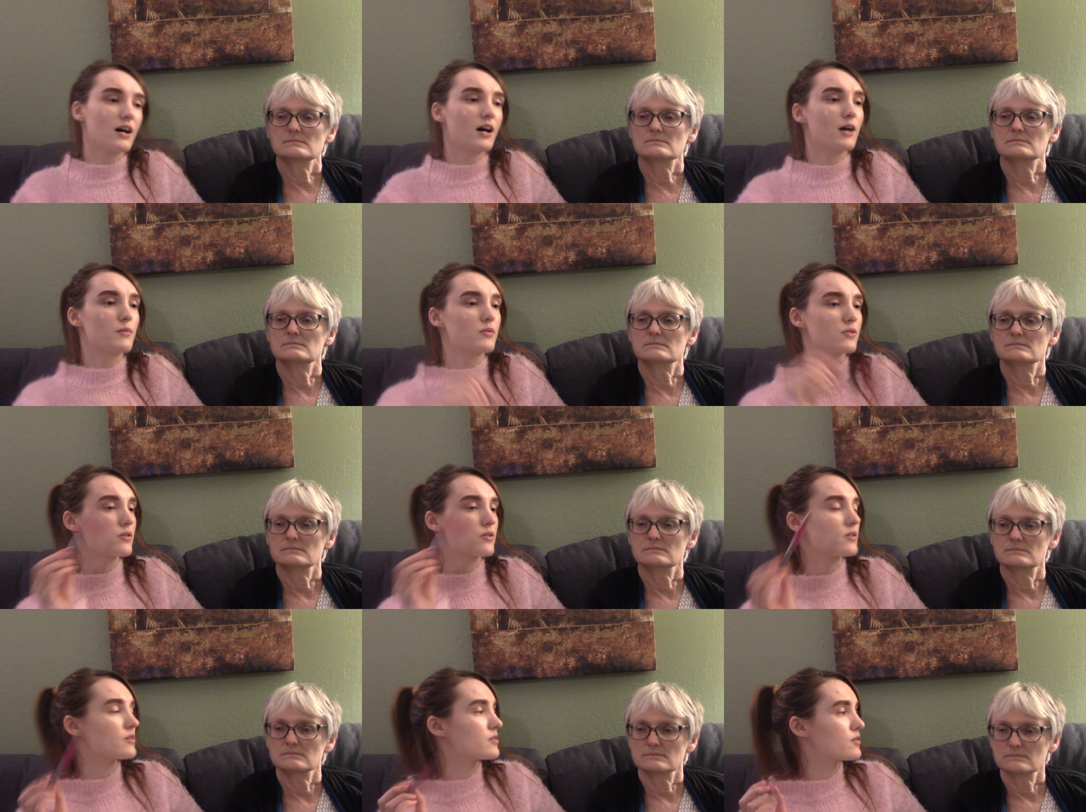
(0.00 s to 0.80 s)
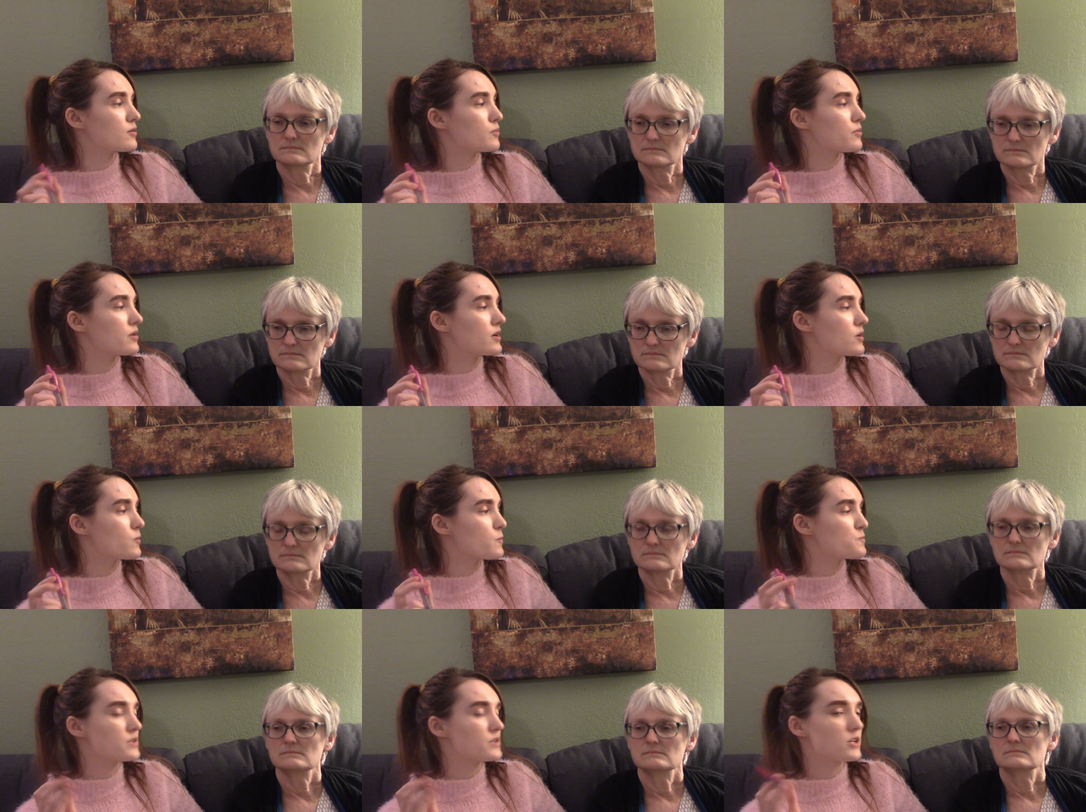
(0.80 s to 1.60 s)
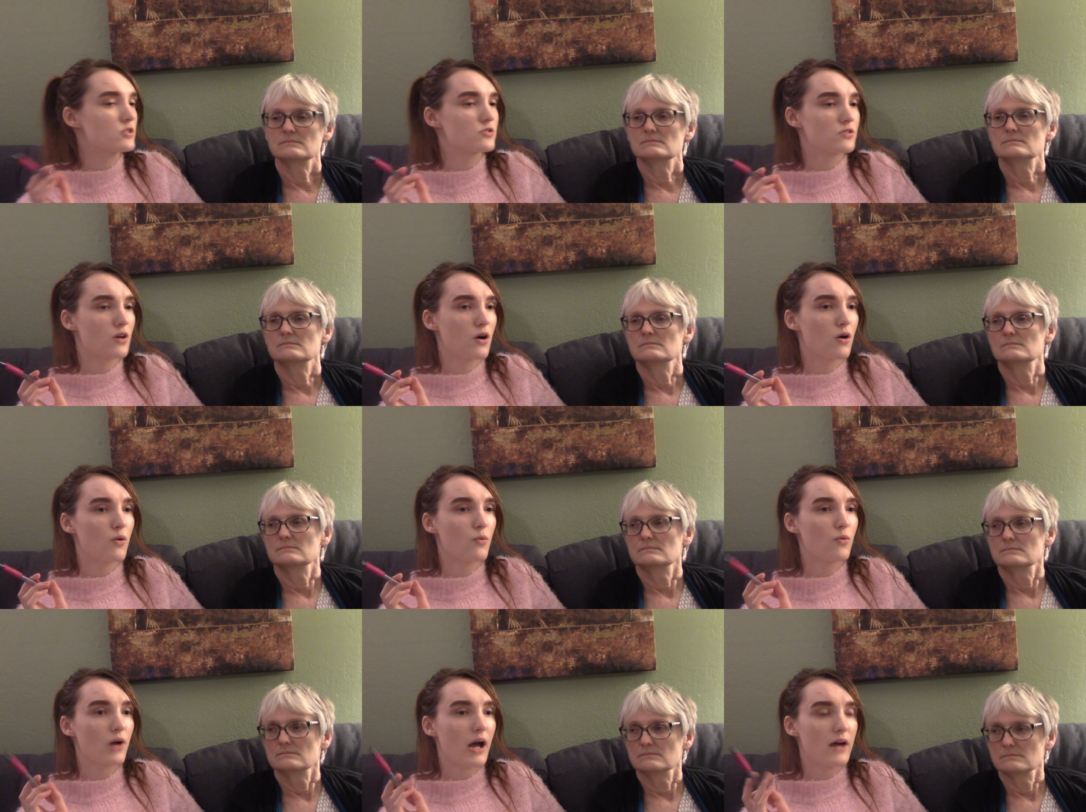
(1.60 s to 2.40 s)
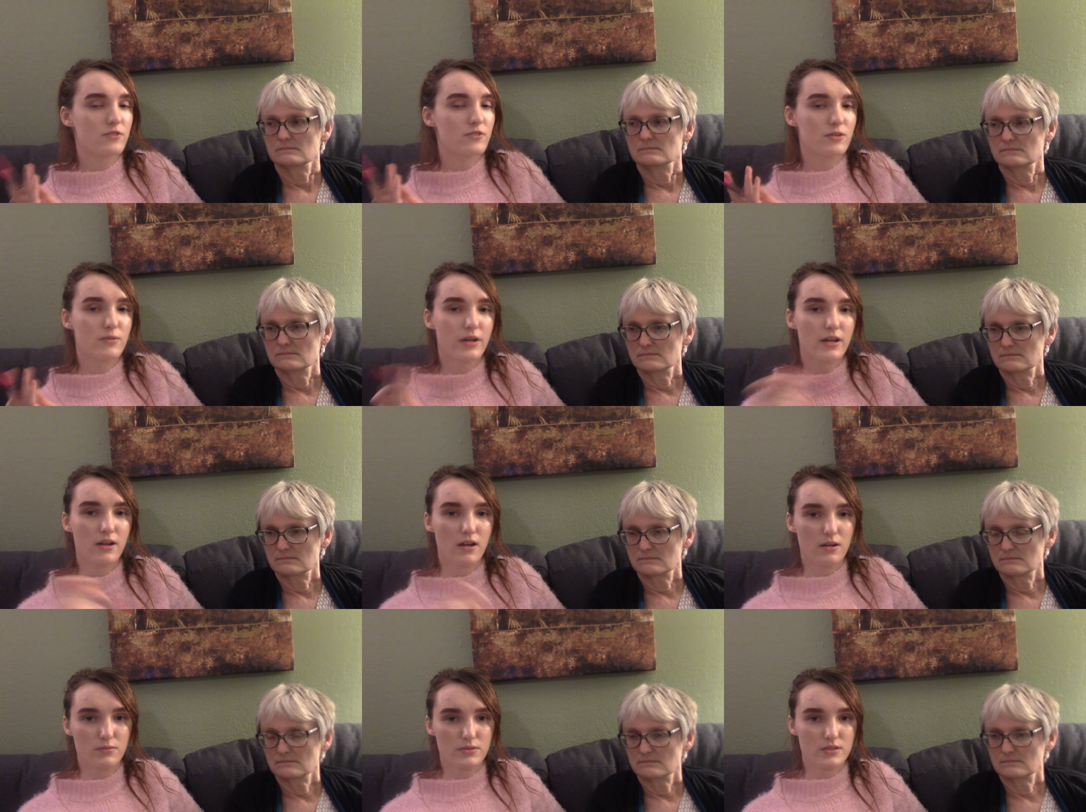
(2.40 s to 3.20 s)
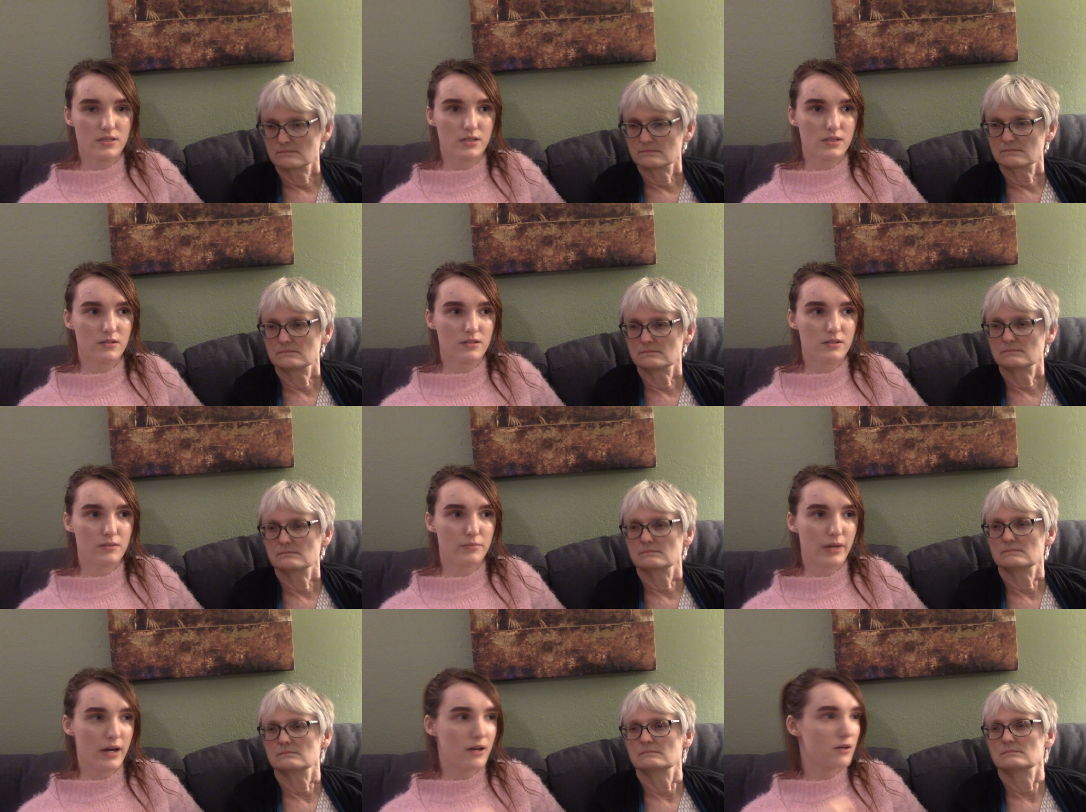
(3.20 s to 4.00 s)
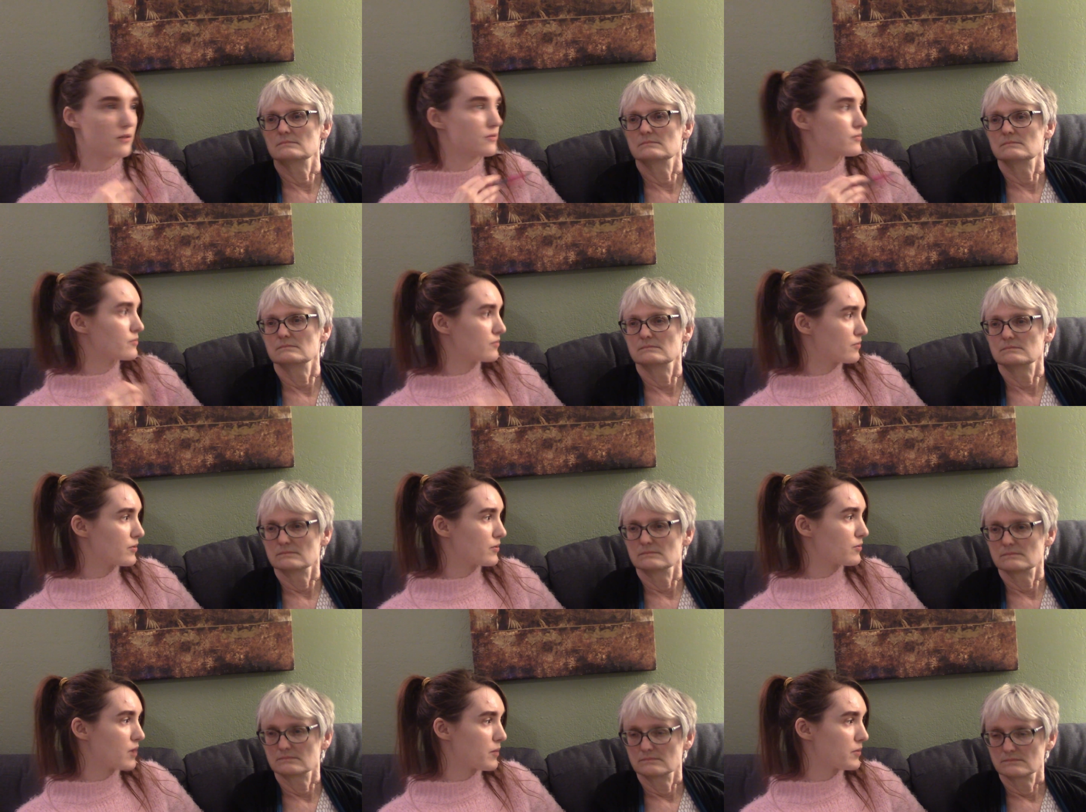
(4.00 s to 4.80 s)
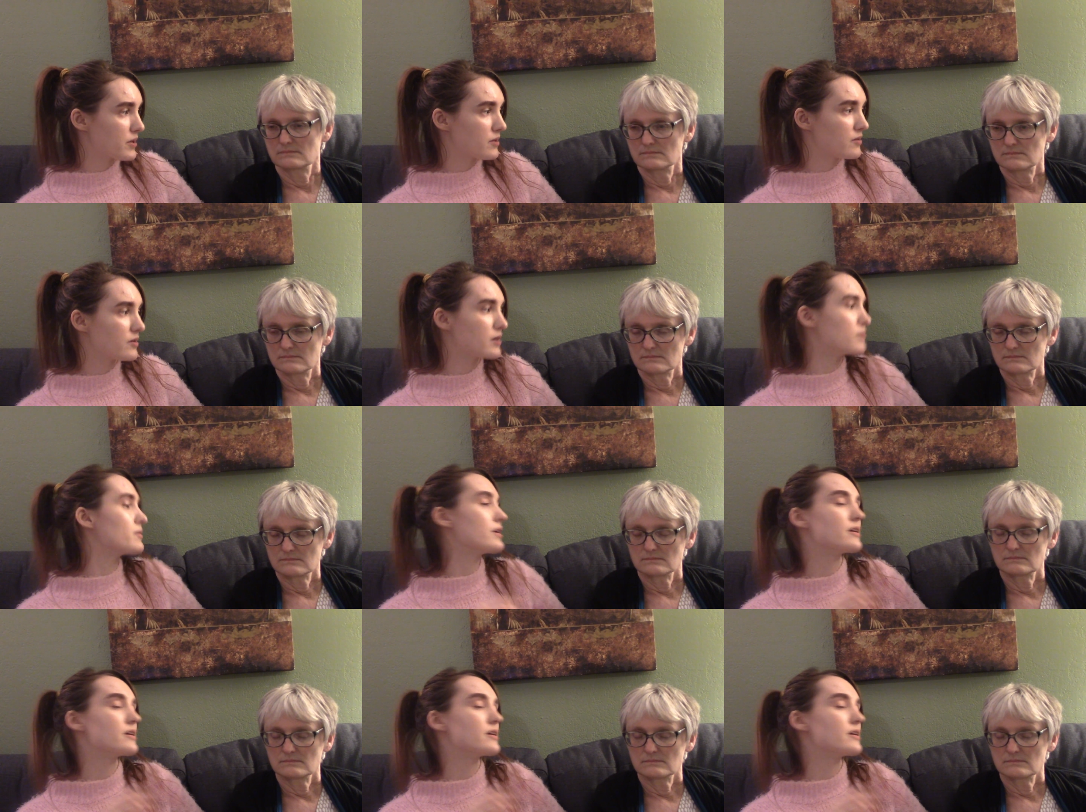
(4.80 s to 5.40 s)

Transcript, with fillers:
Speaker 1: little girl and a little boy. And so after Rhaegar was killed in battle, when Robert killed him, and